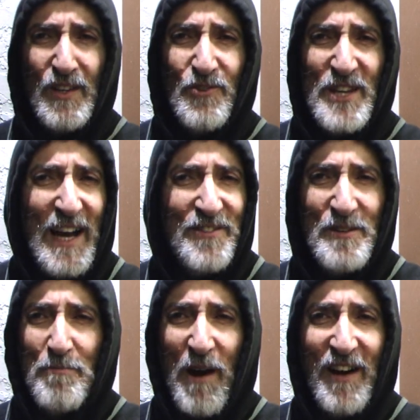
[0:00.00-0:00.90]
you can't
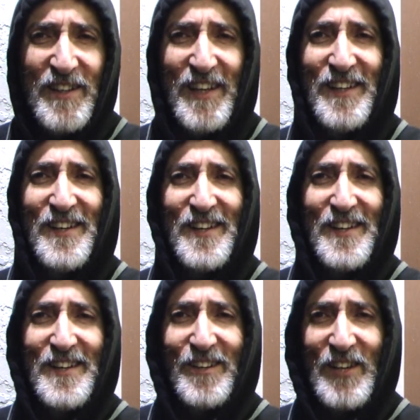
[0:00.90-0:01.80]
debunk it.
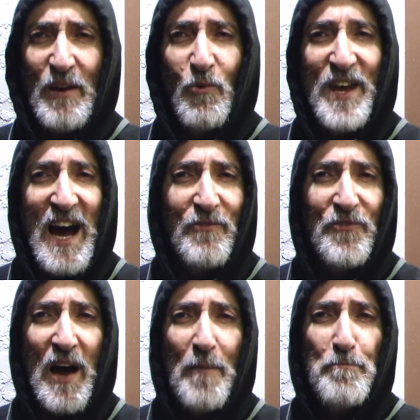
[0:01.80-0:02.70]
Okay, we have
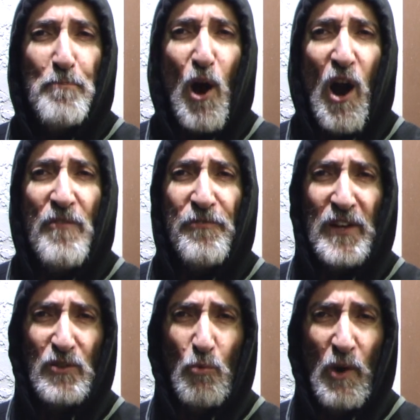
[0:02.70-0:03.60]
a
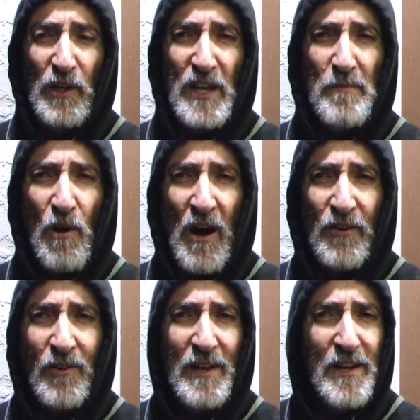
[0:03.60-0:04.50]
perfect working
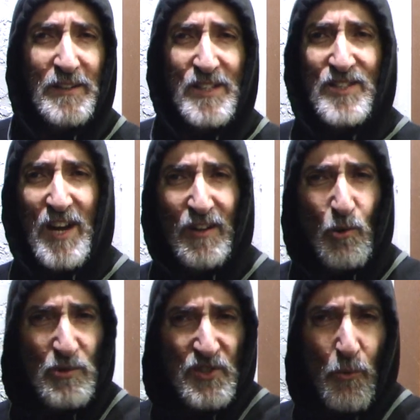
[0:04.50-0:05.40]
model. The sun
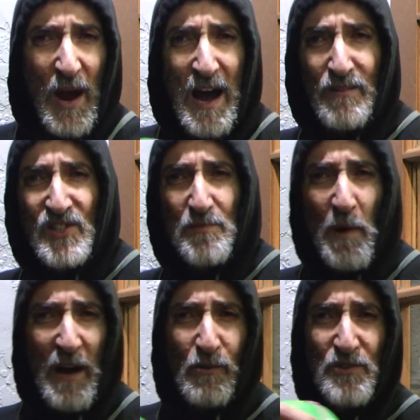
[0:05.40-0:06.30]
goes around,
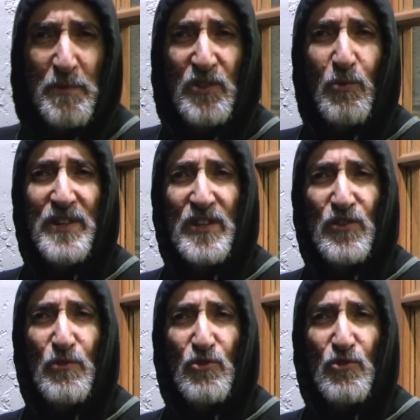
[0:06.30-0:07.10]
spirals between the two